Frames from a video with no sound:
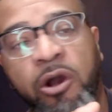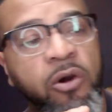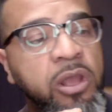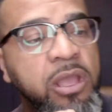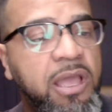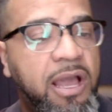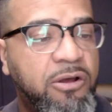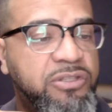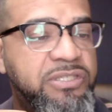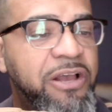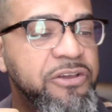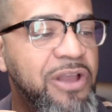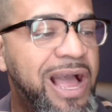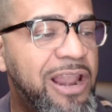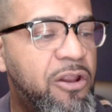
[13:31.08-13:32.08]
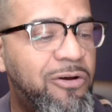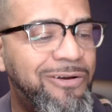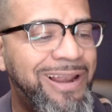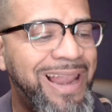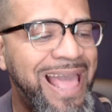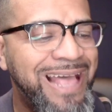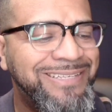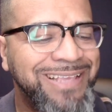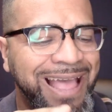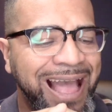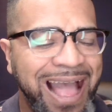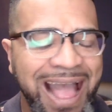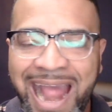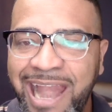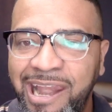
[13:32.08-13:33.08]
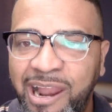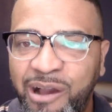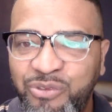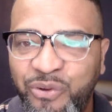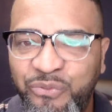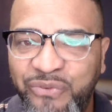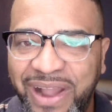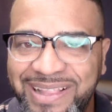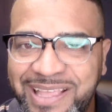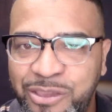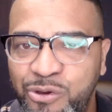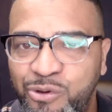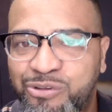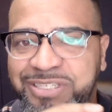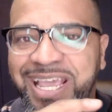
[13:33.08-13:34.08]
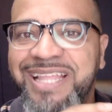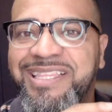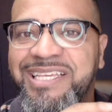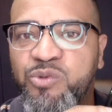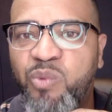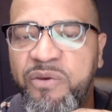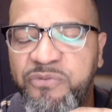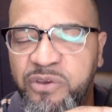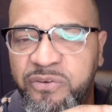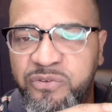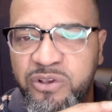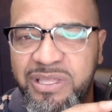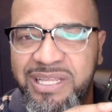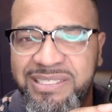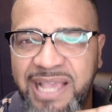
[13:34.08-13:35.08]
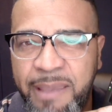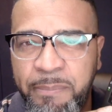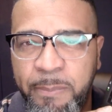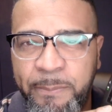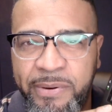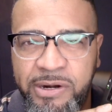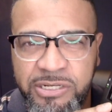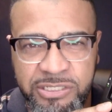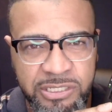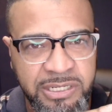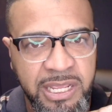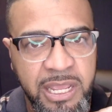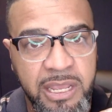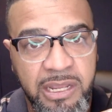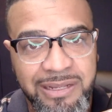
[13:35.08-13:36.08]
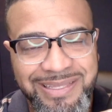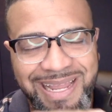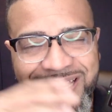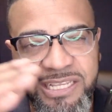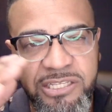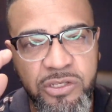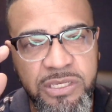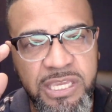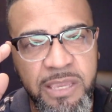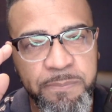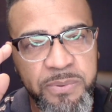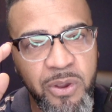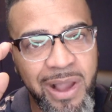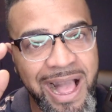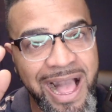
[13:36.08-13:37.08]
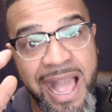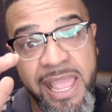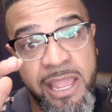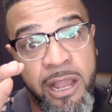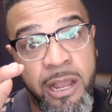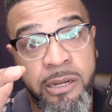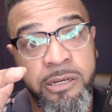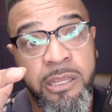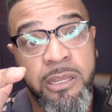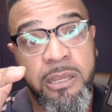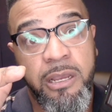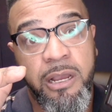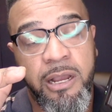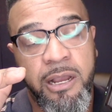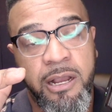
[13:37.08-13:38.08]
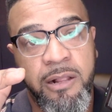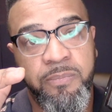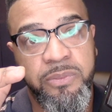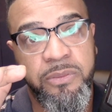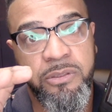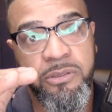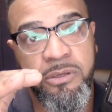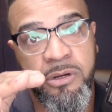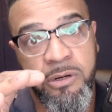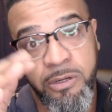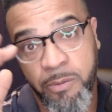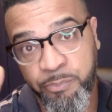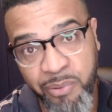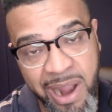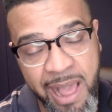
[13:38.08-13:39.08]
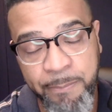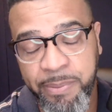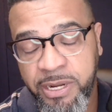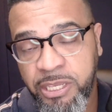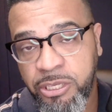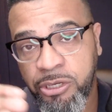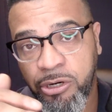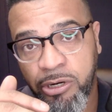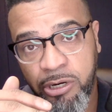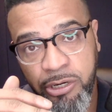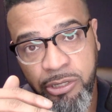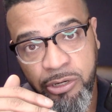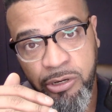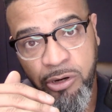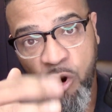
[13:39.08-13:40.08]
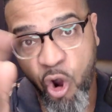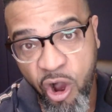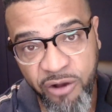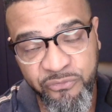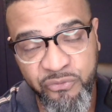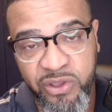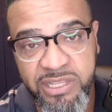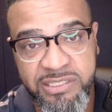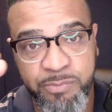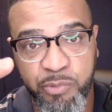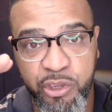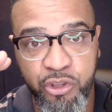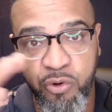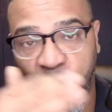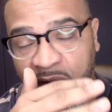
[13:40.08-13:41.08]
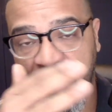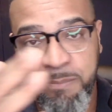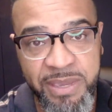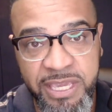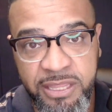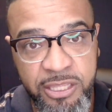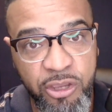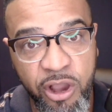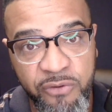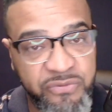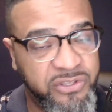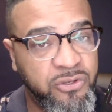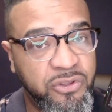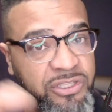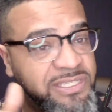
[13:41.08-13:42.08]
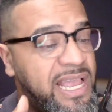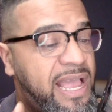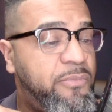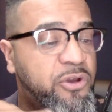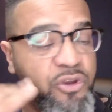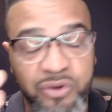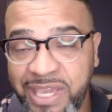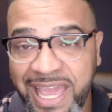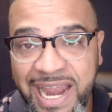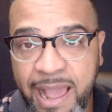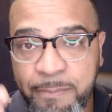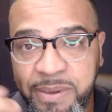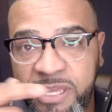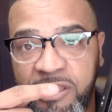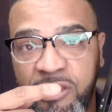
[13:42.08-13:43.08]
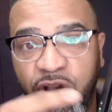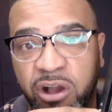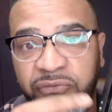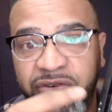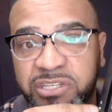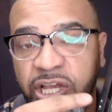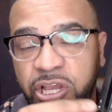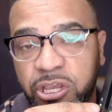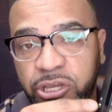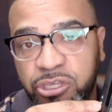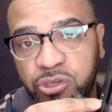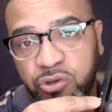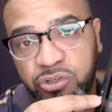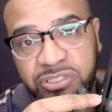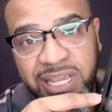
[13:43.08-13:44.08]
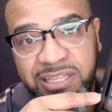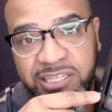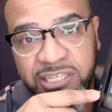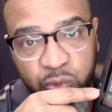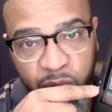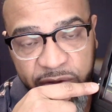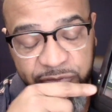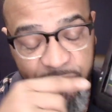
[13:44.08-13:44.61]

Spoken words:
so it'll tell you how long it lasts. I love the fact that you could take this with you. If you're the type of person that needs to keep your eye on your property, your office, but you don't want to be in the office all the time, or you cannot be in the office, you could take this